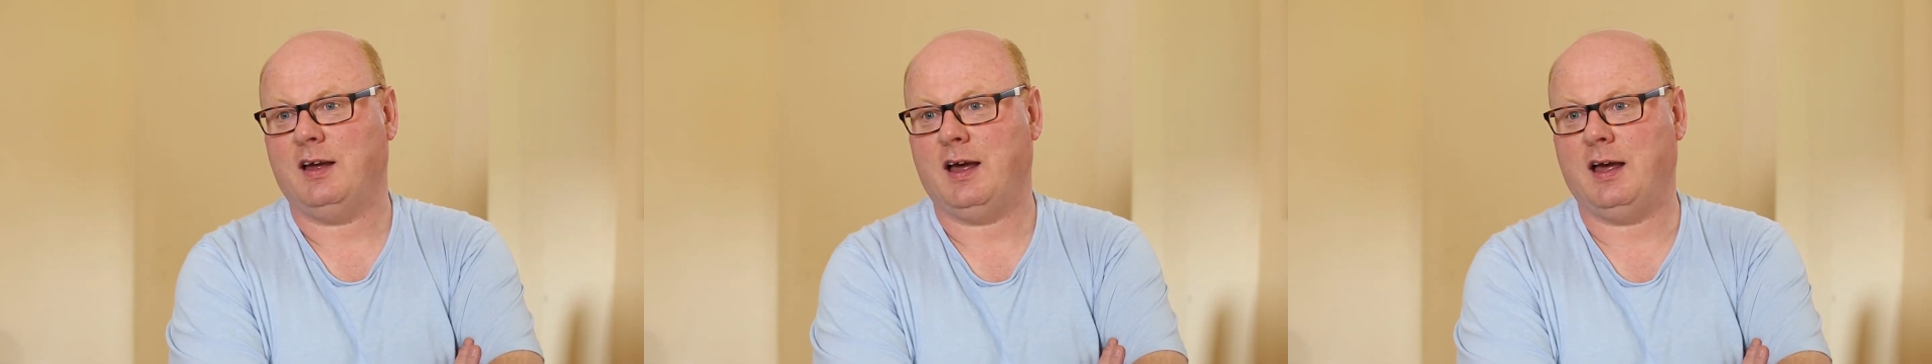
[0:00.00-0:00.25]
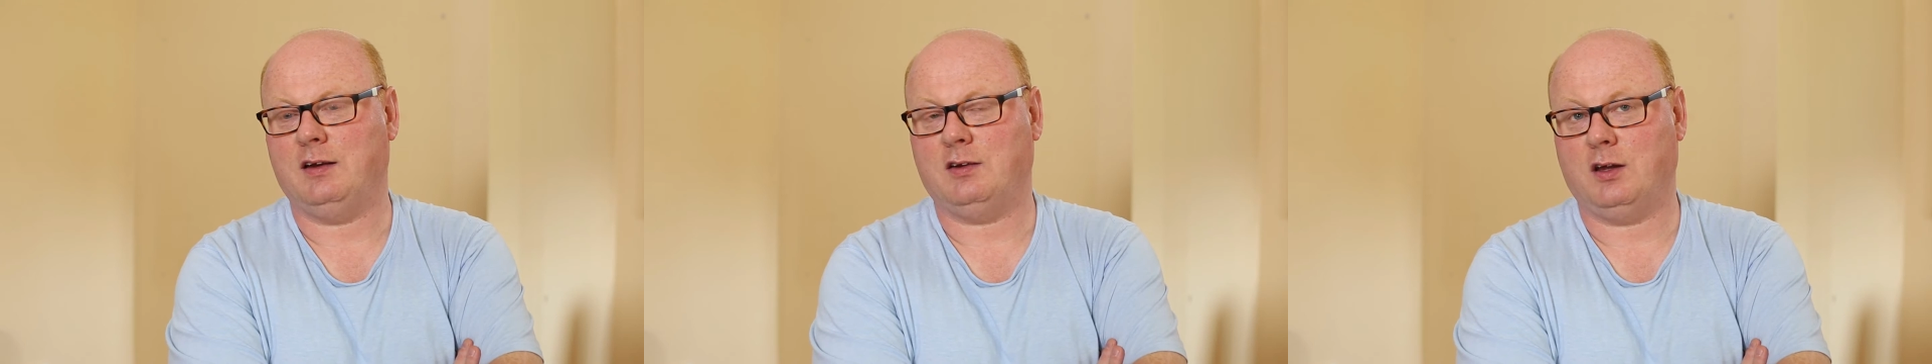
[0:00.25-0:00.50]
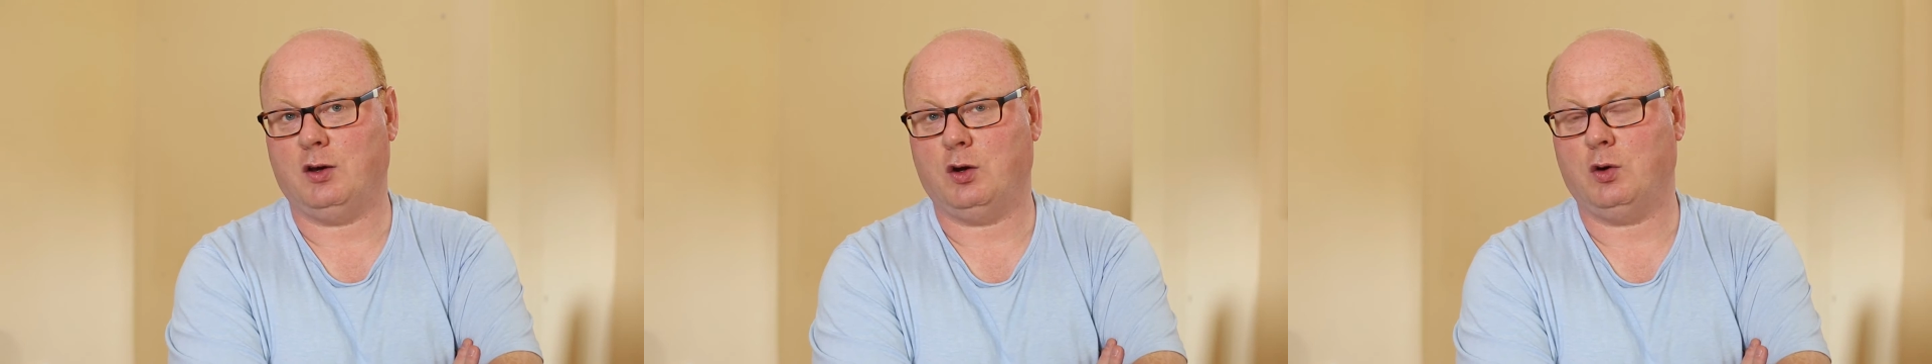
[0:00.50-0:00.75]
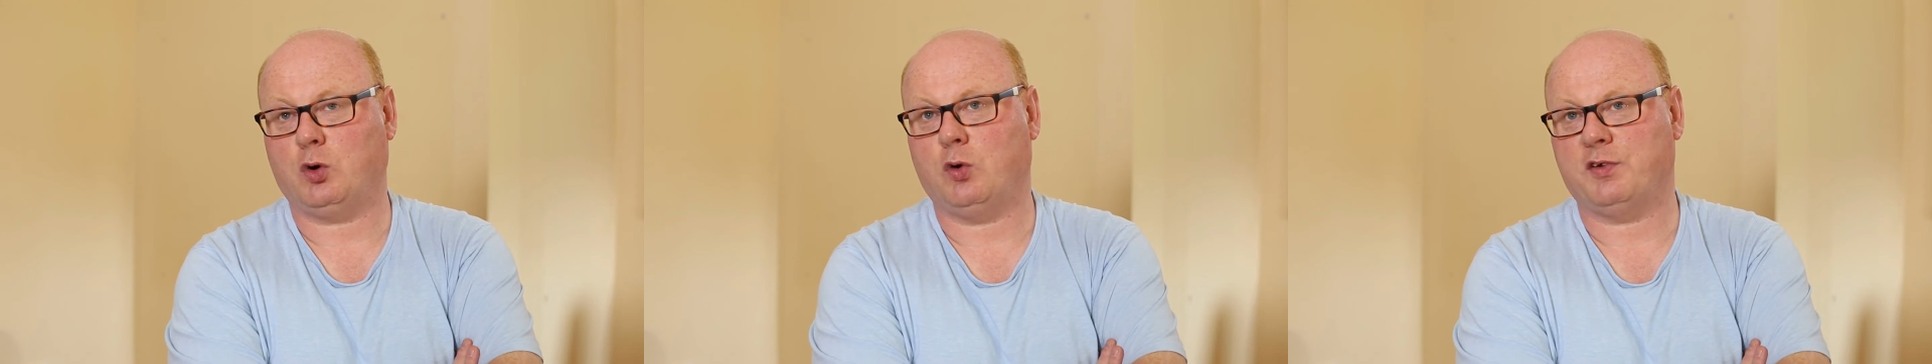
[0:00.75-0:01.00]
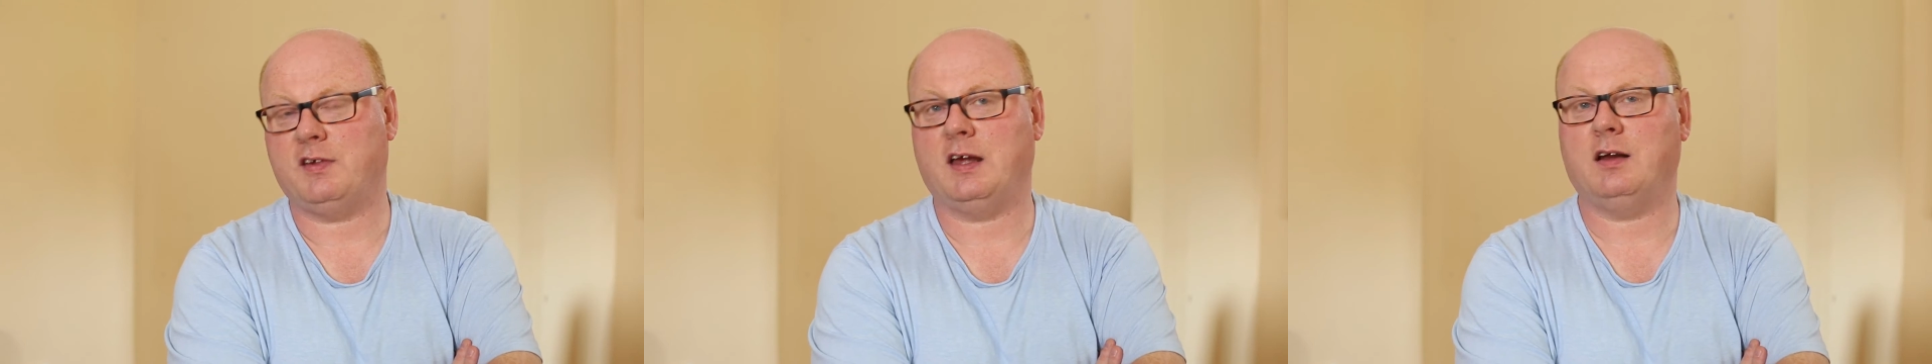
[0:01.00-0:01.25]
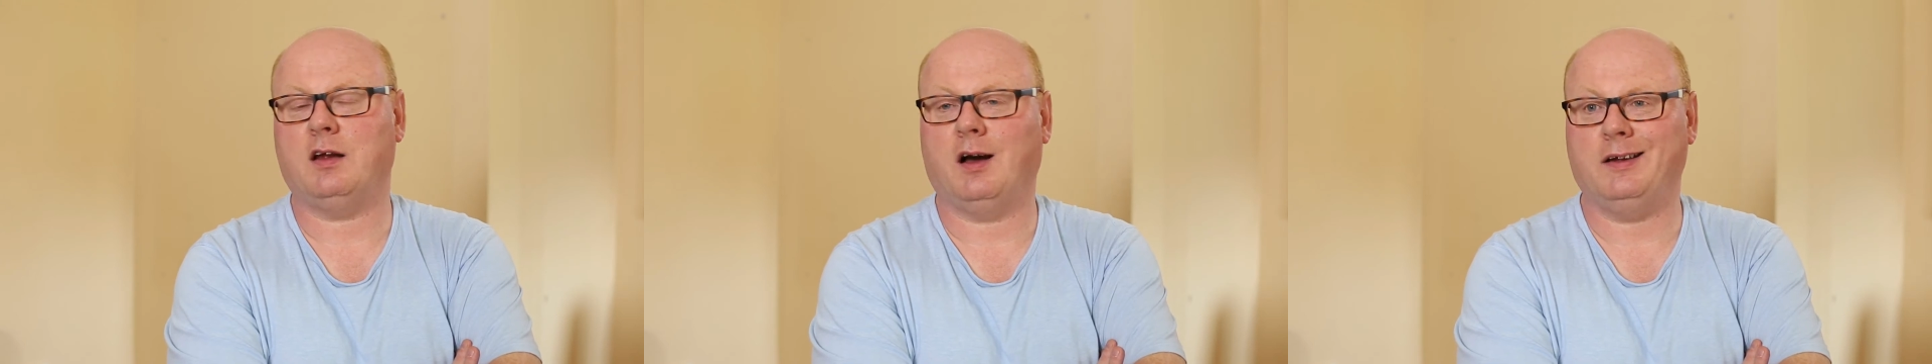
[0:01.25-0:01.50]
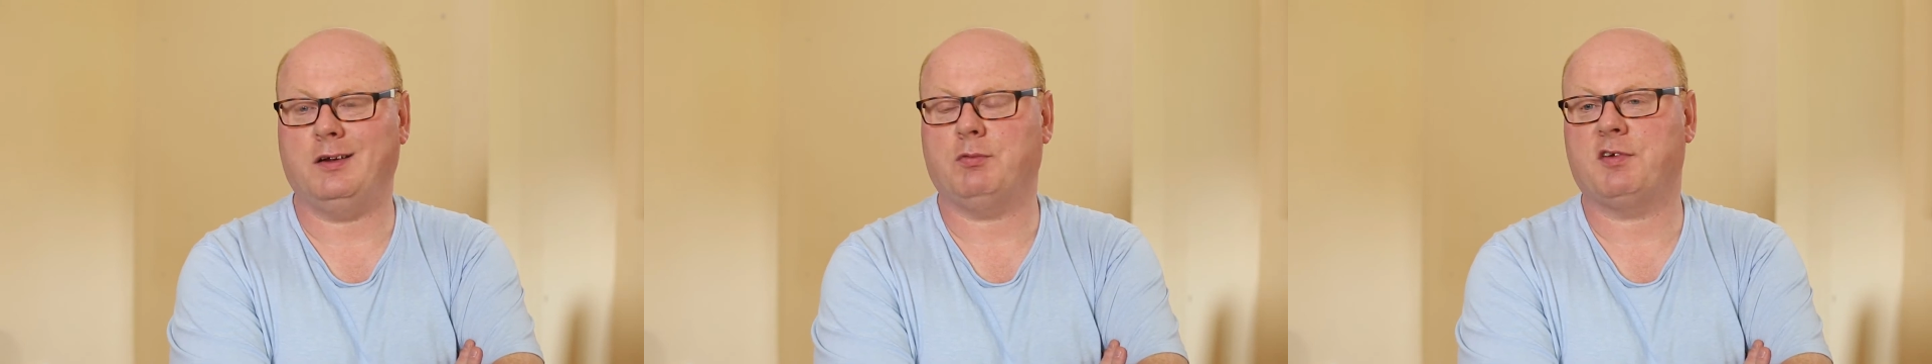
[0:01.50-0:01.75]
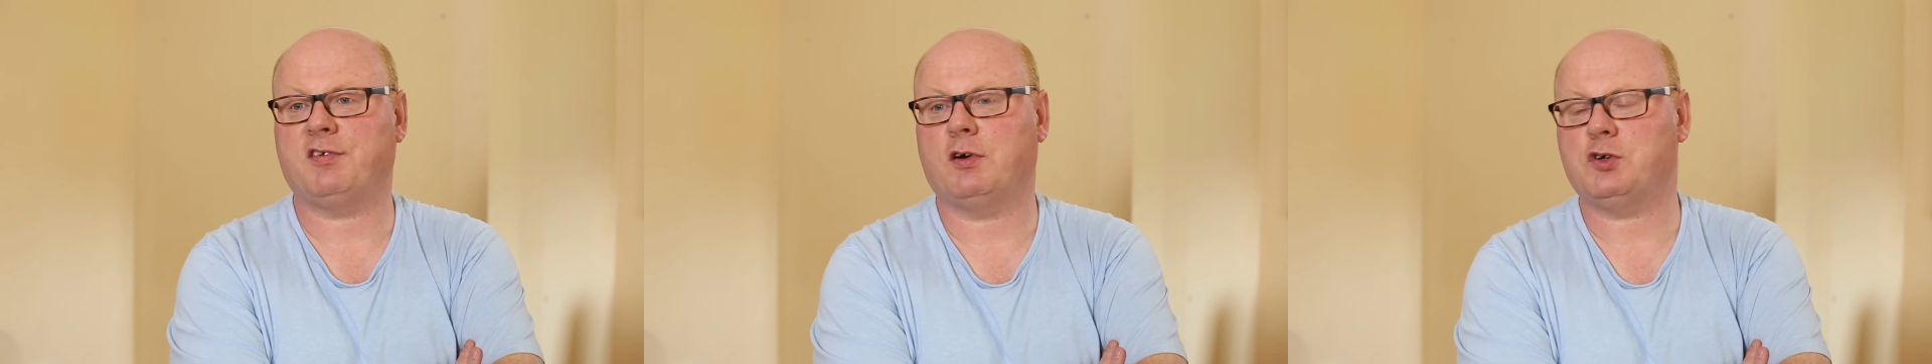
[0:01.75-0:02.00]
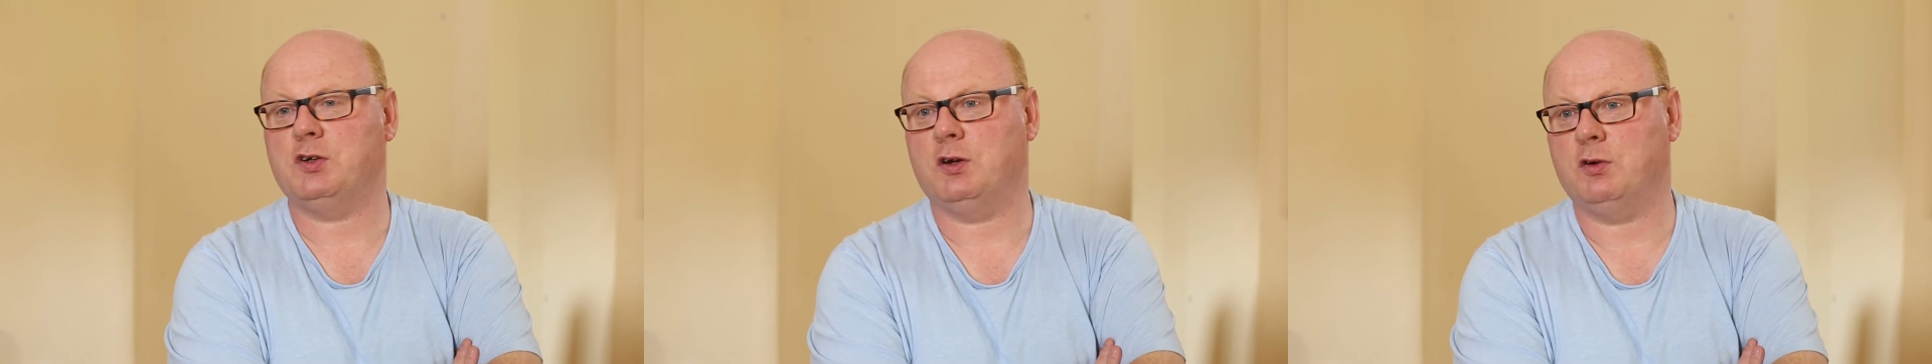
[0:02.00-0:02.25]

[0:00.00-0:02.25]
And of course then I did research in the